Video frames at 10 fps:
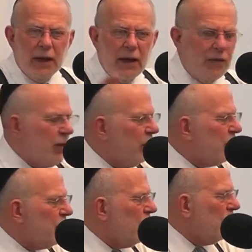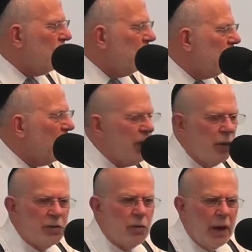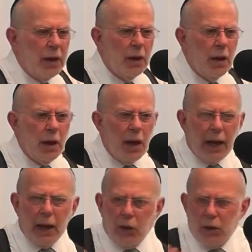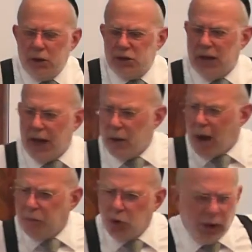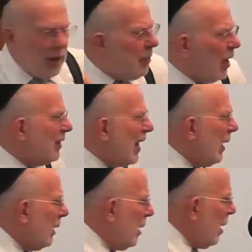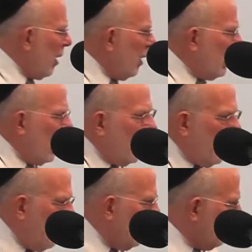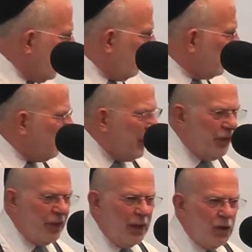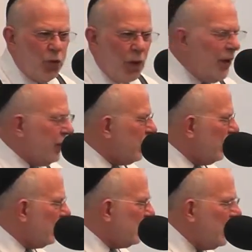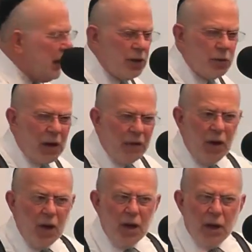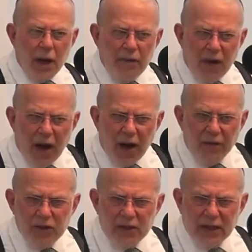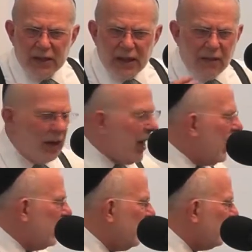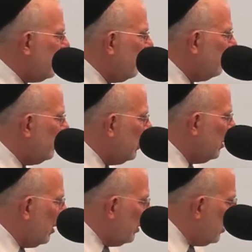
And everything was wrong. Nothing was right. And I couldn't understand. I'm talking about not, not when I was 15, 20 years old, a teenager, whatever. Five, six, seven, eight years old. A